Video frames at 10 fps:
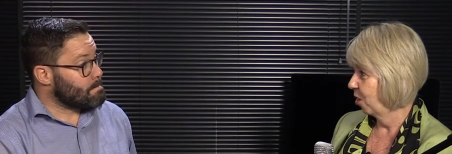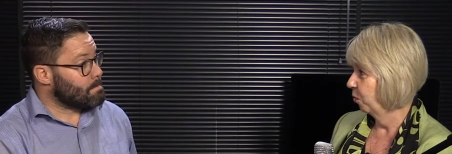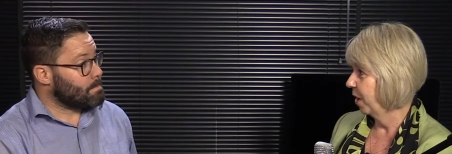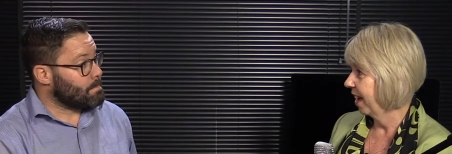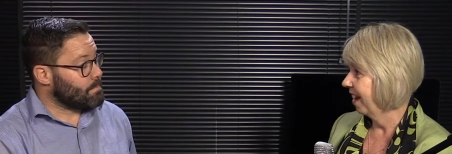
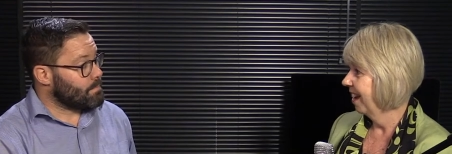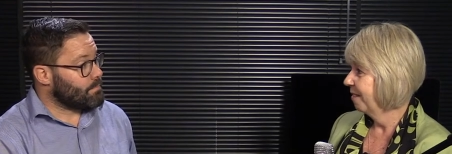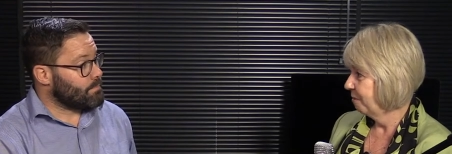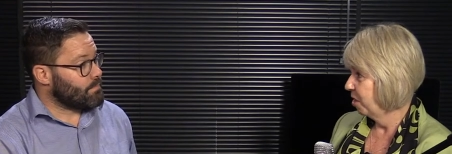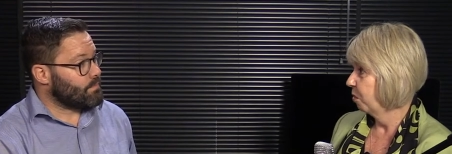Speaker 1: only
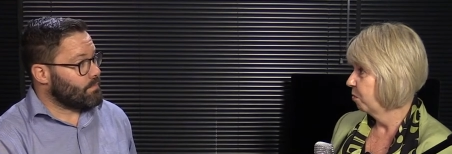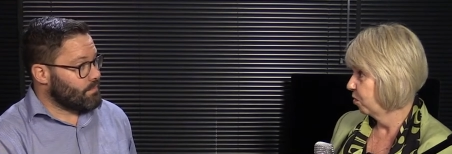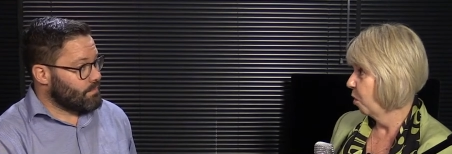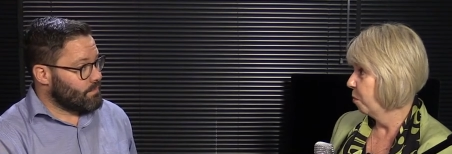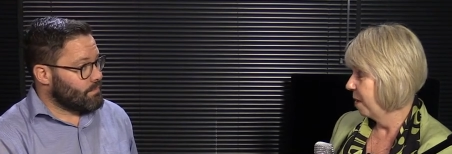you know
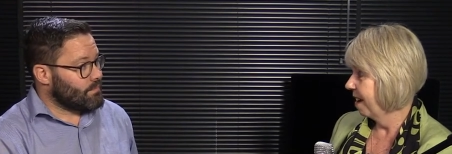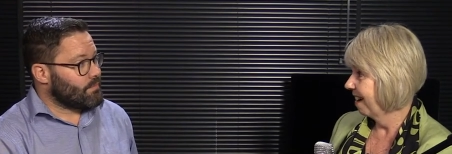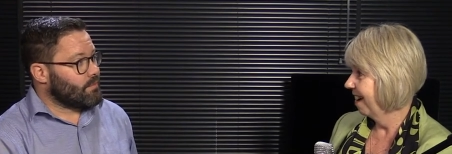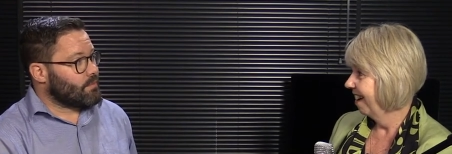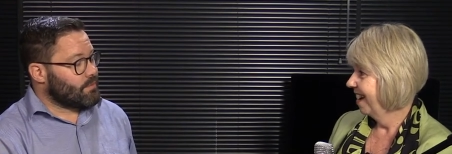so
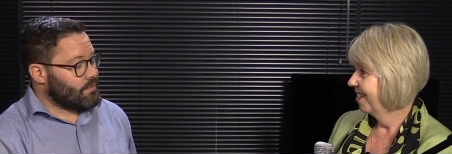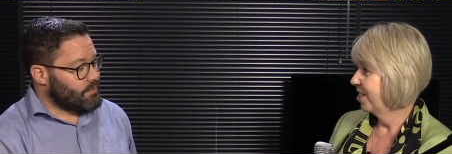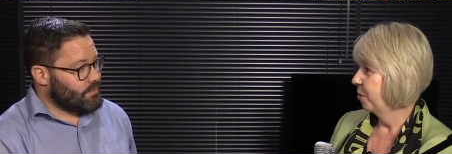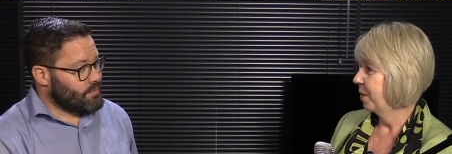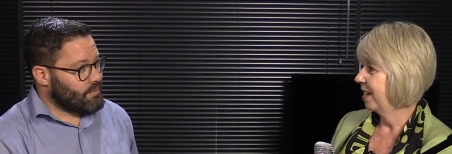big.
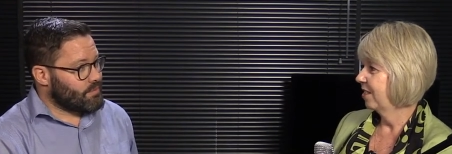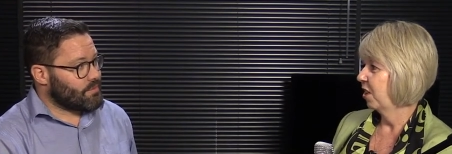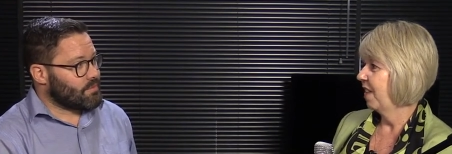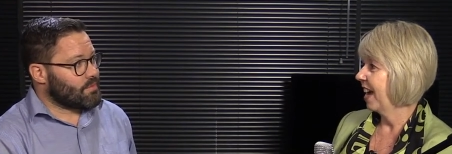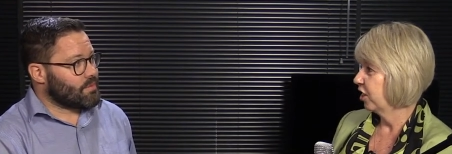So we
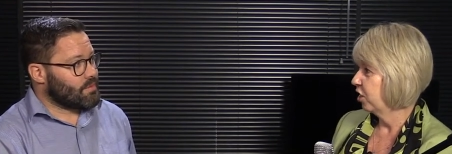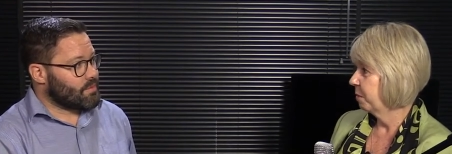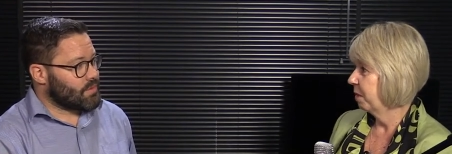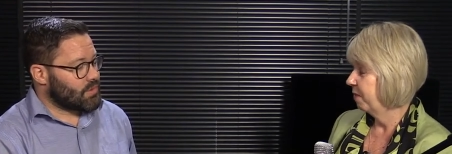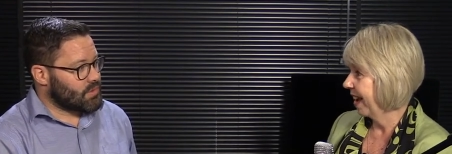sort of had to do
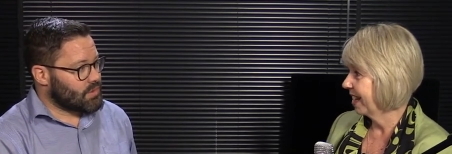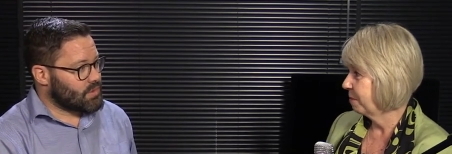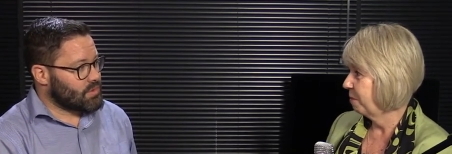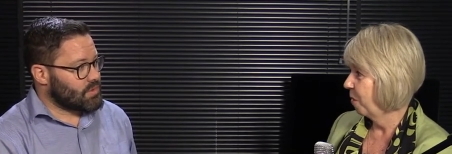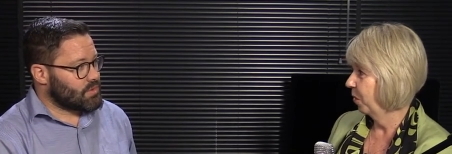some
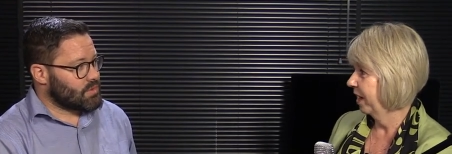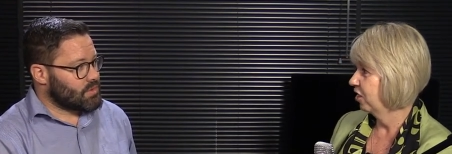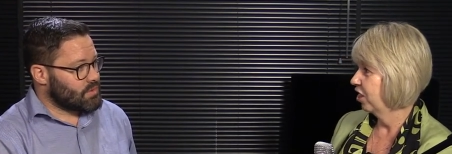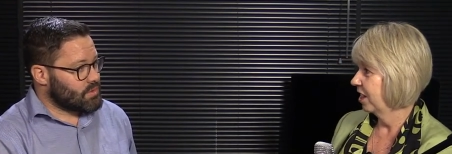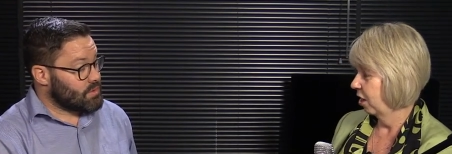advanced polling
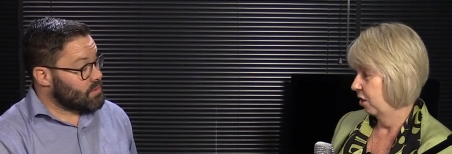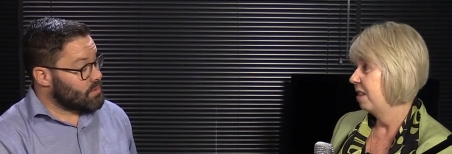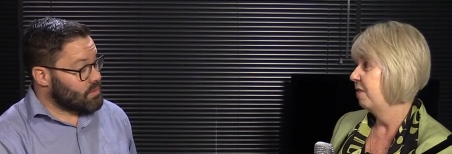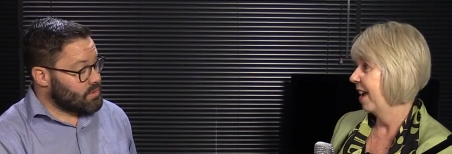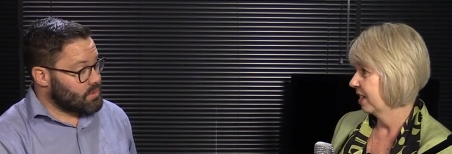or
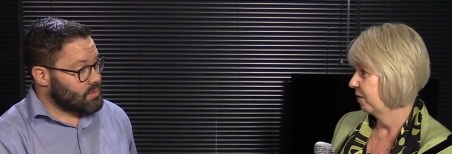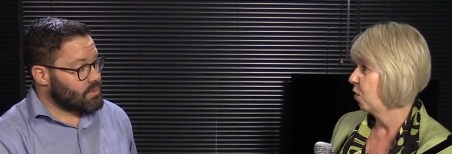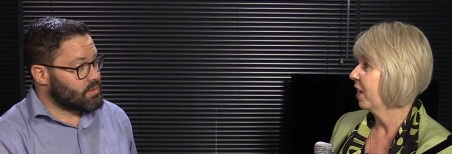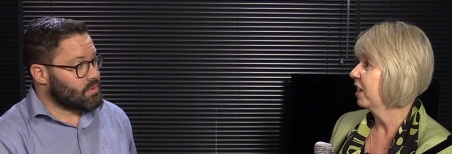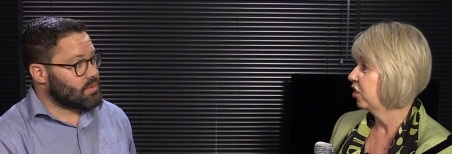advanced
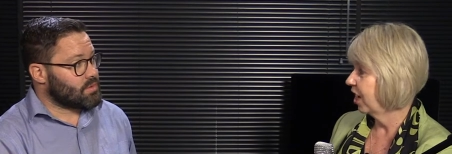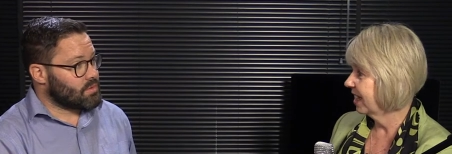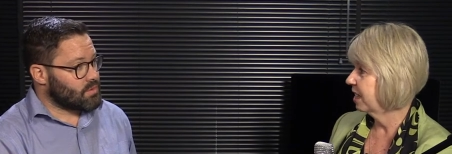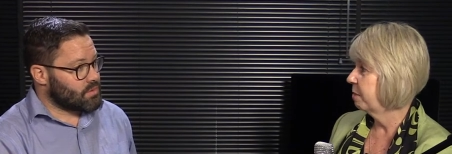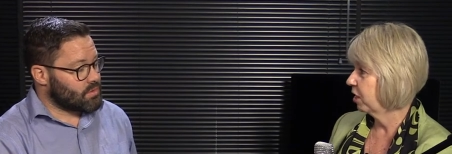voting
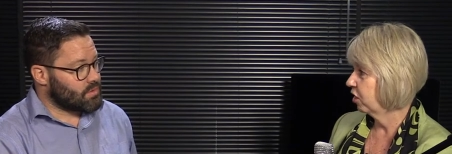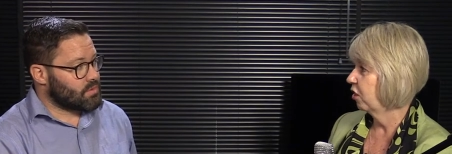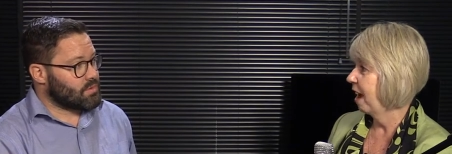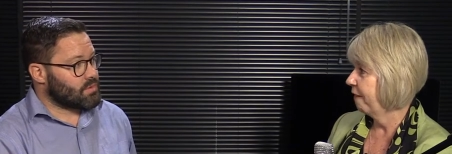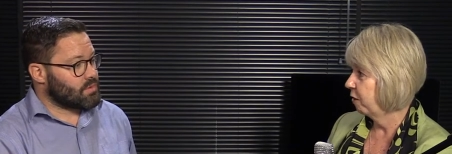just to make
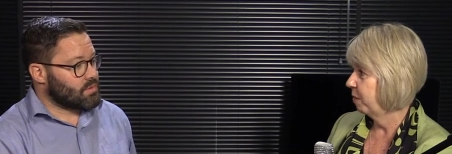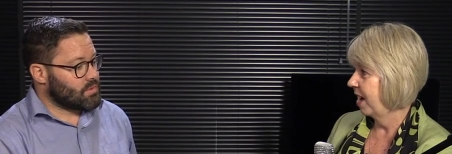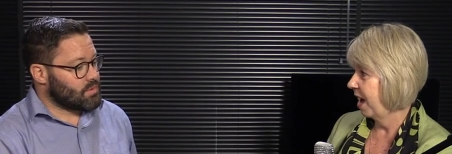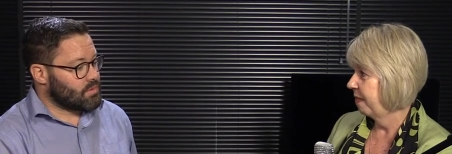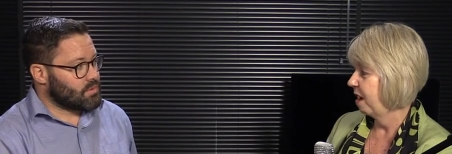sure
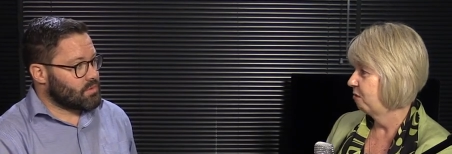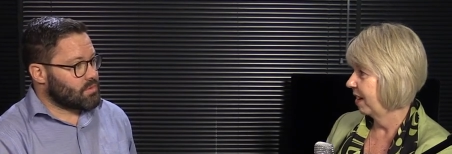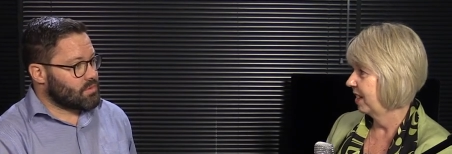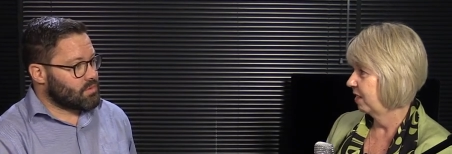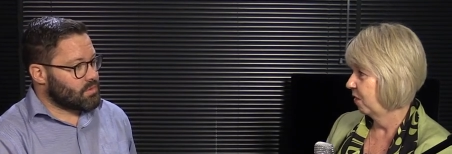everyone had that
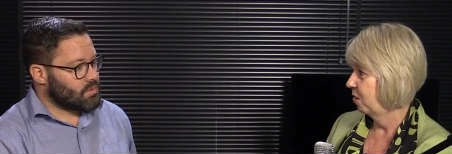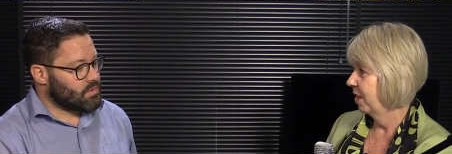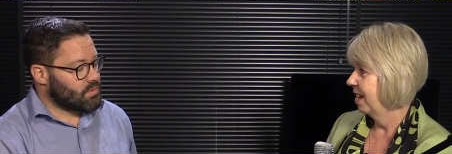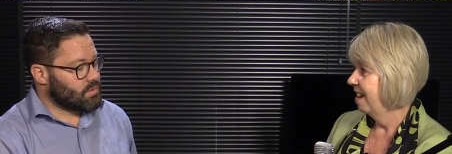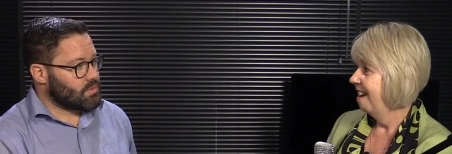right to
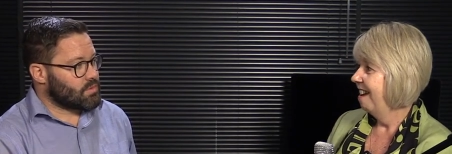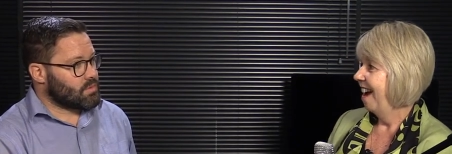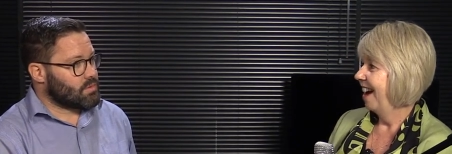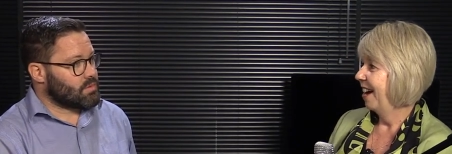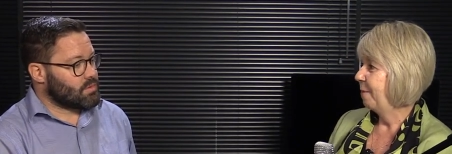vote.
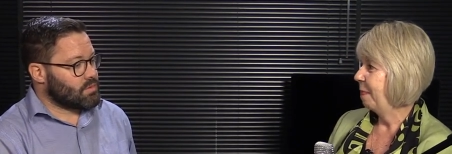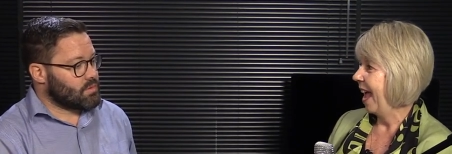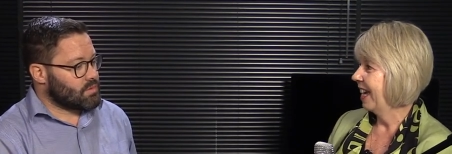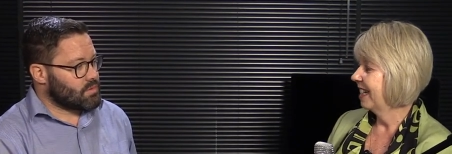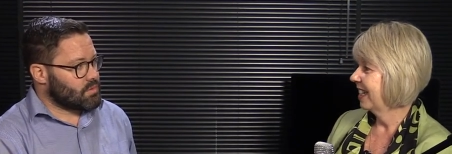Um,
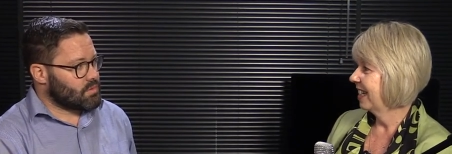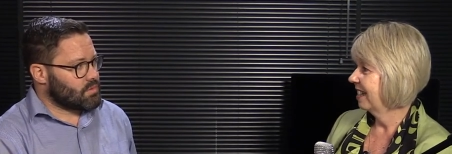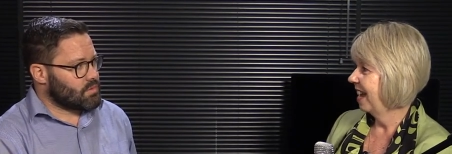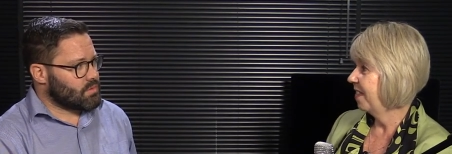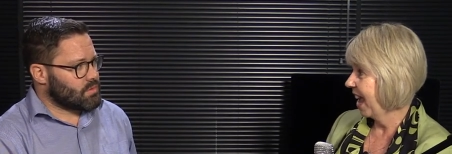and
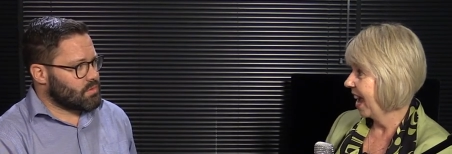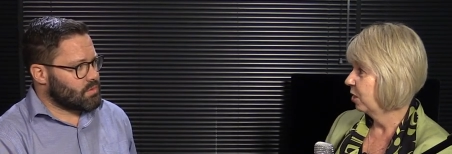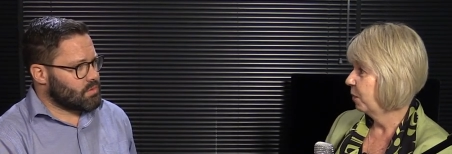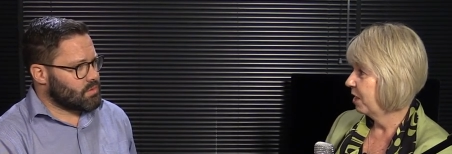uh, in the end, we